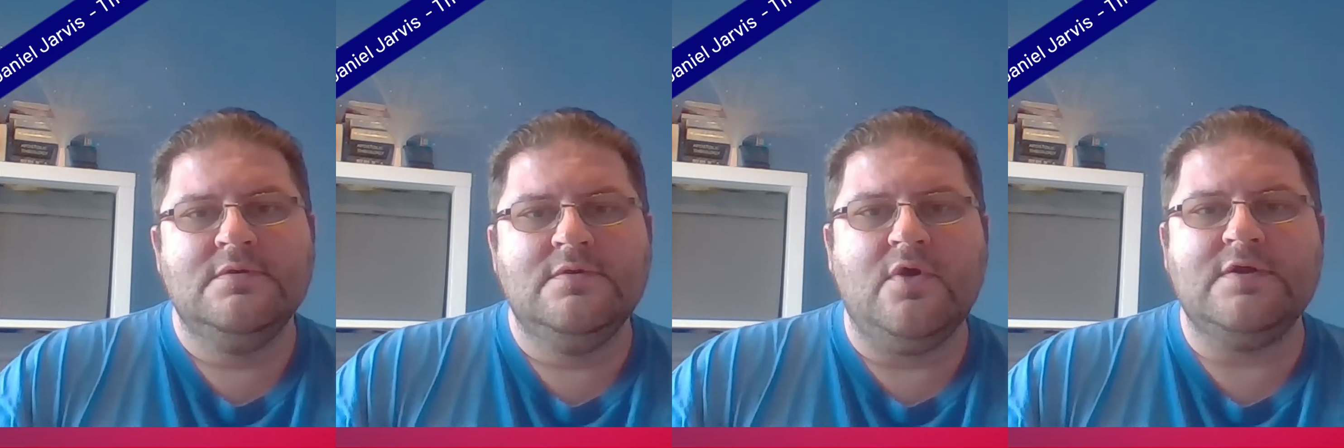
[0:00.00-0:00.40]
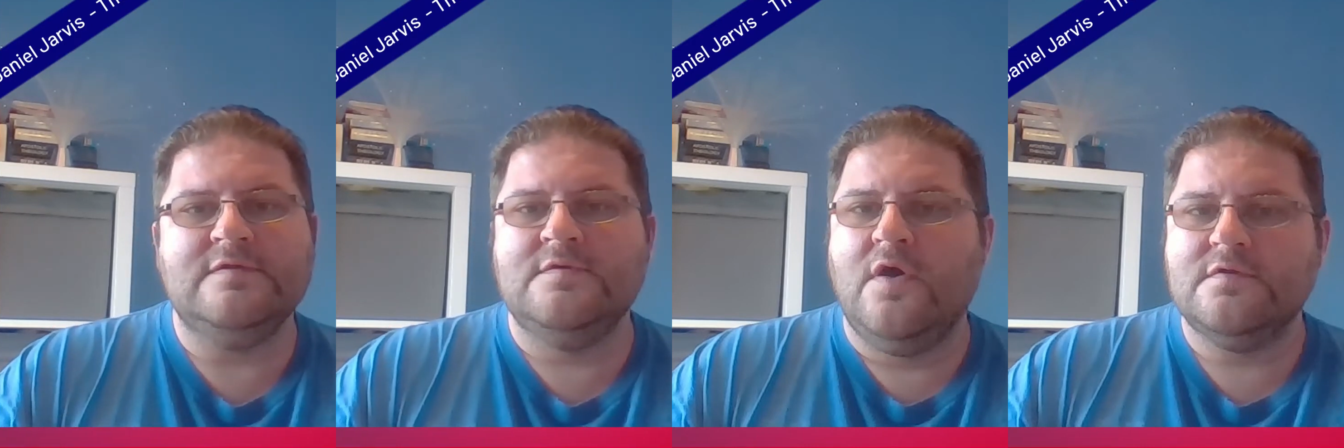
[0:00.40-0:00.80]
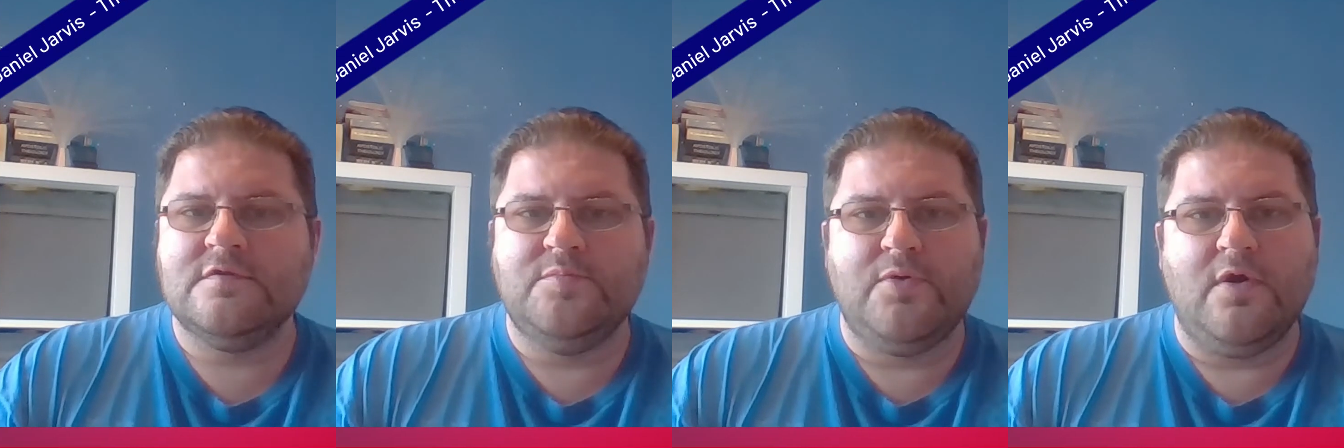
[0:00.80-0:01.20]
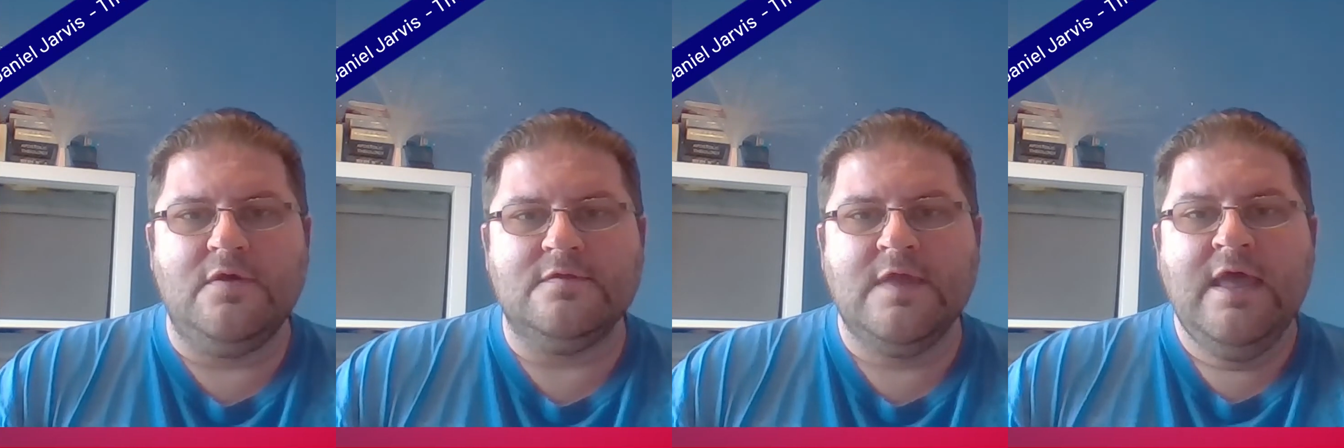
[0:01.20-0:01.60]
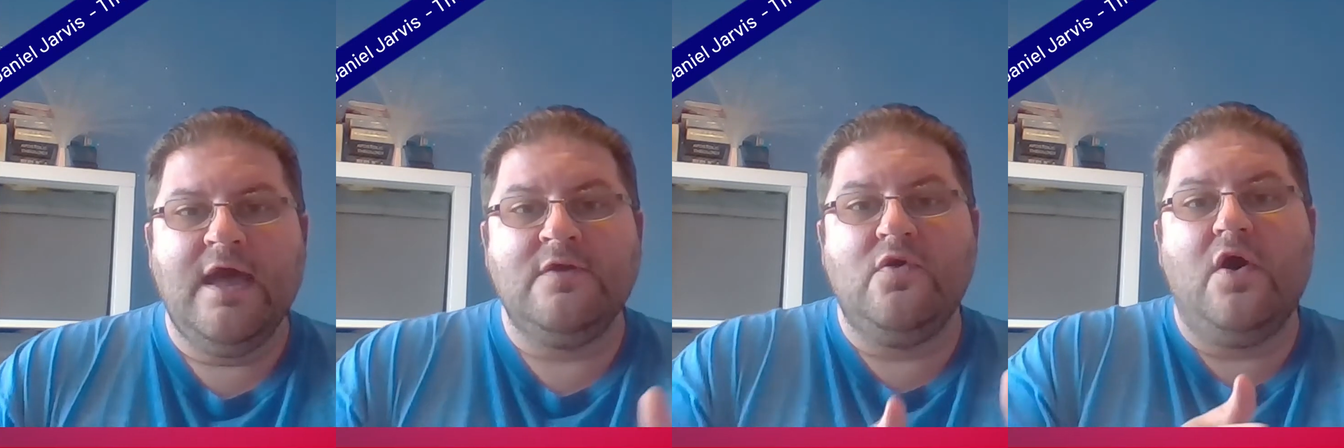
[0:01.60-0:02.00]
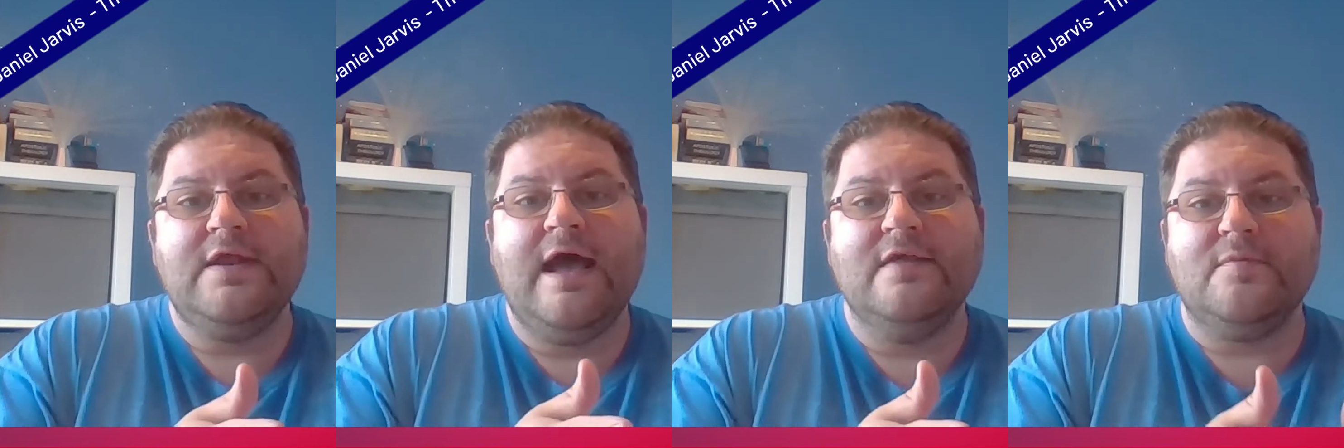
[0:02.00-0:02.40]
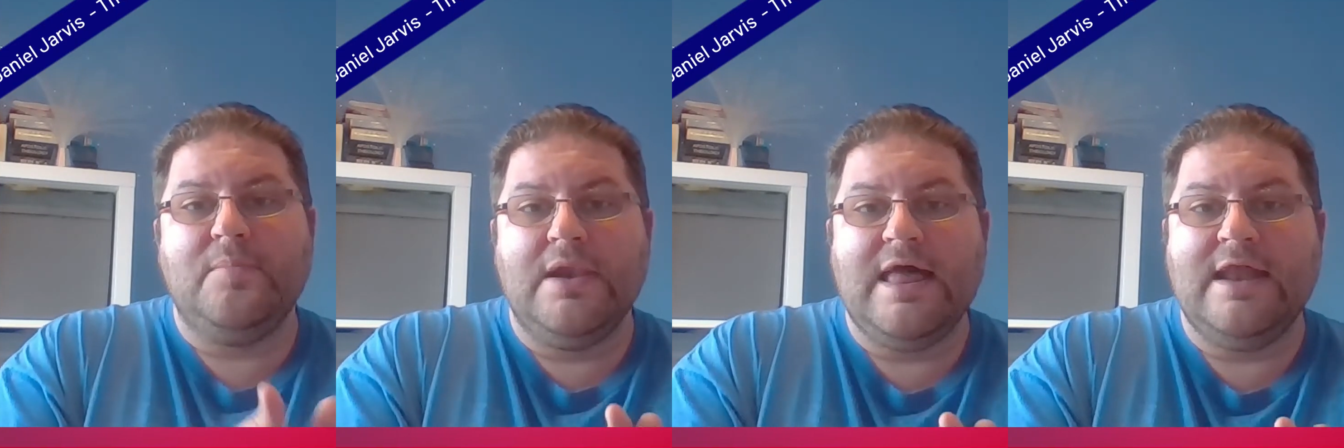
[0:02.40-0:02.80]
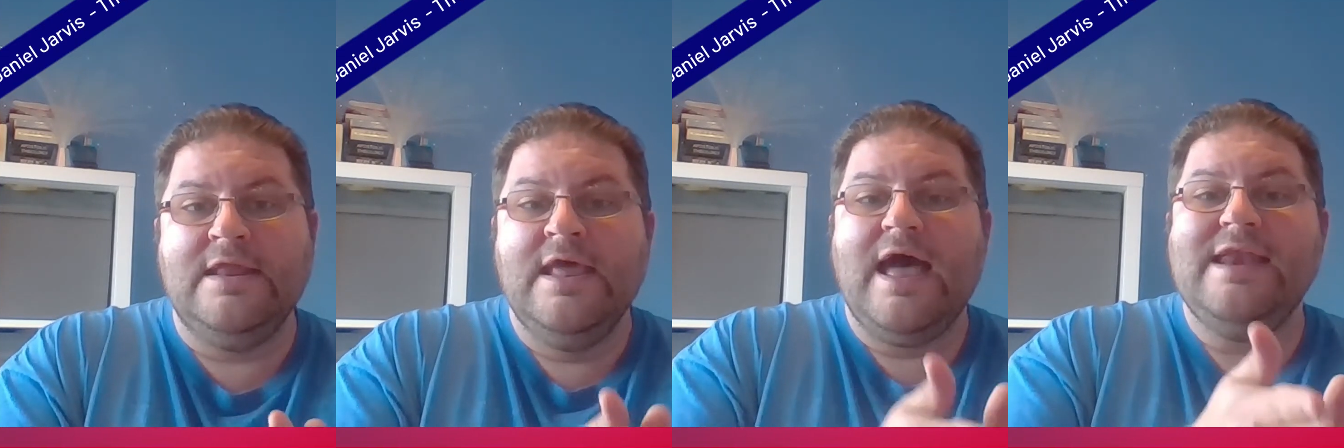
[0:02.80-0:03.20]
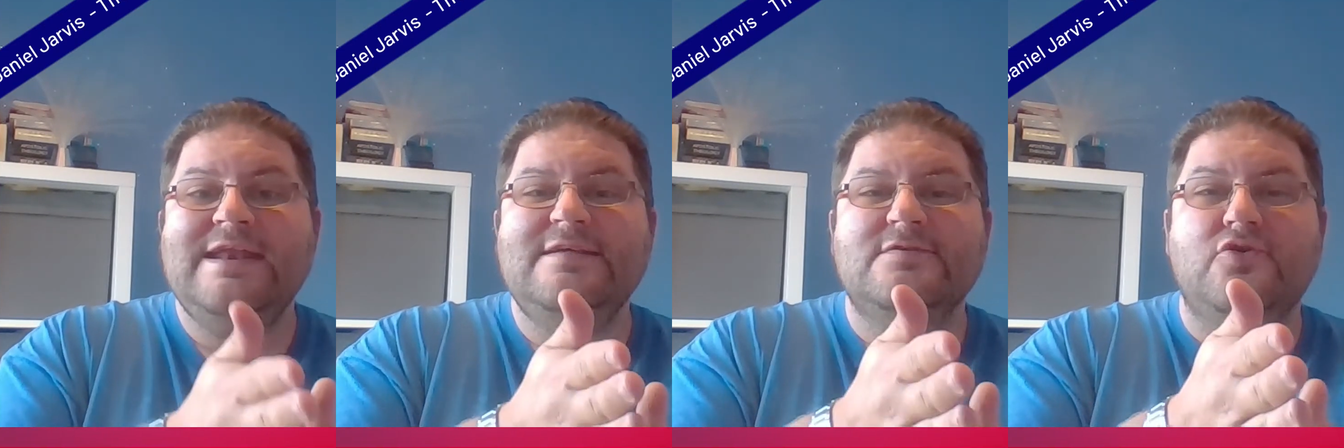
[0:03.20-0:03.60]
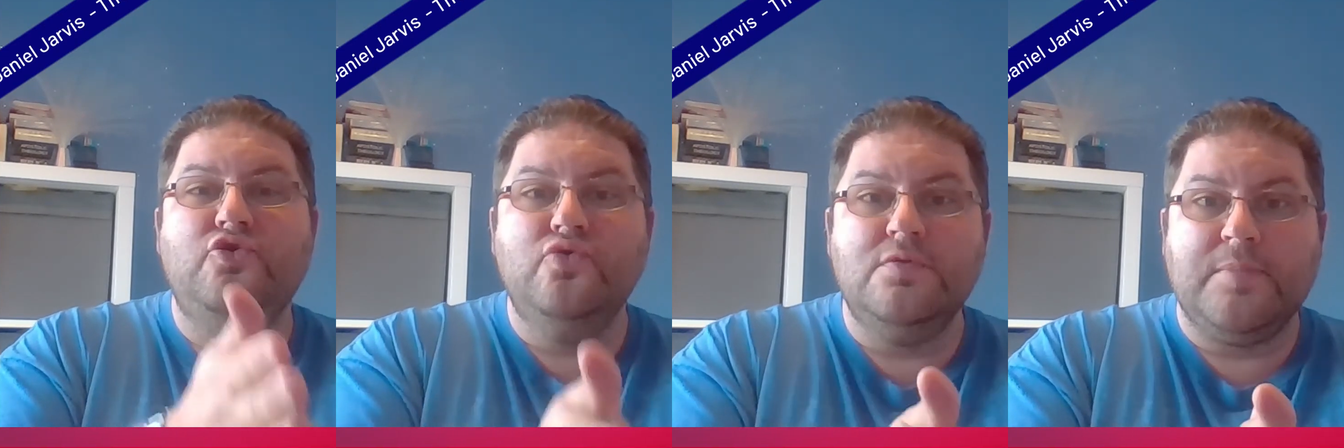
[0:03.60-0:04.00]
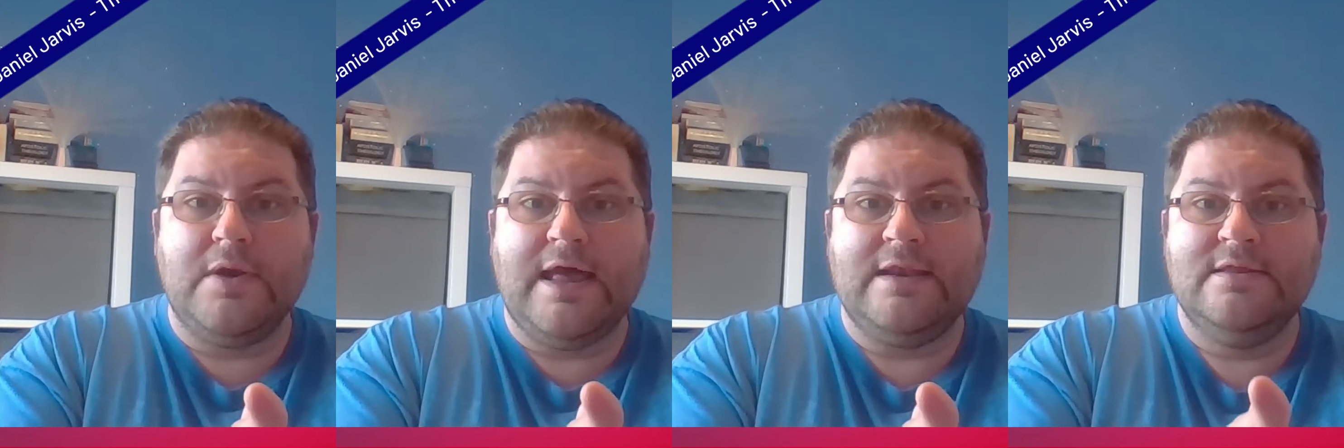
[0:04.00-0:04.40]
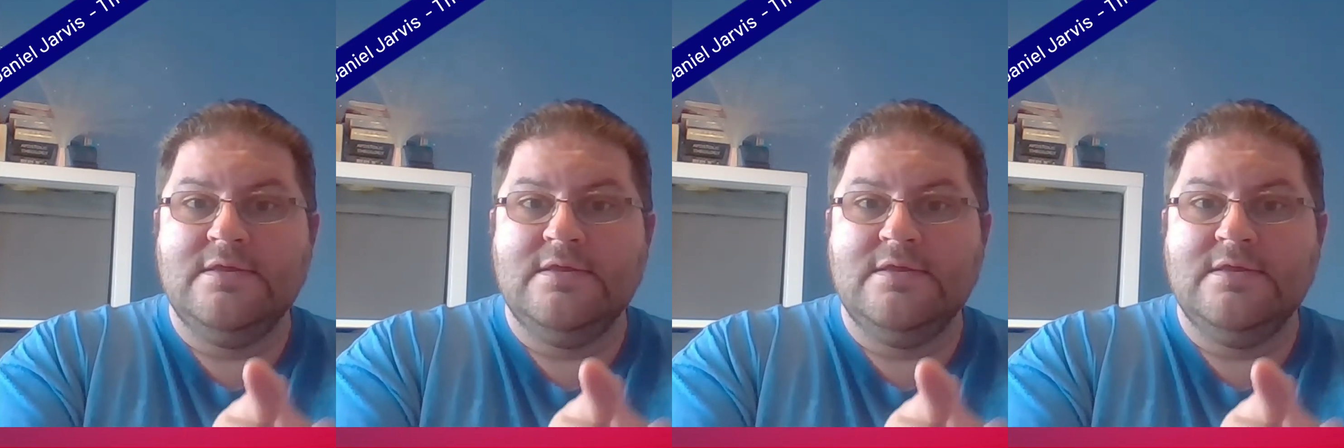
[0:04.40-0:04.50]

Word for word: God is not surprised. And God has a plan, and it is a good plan.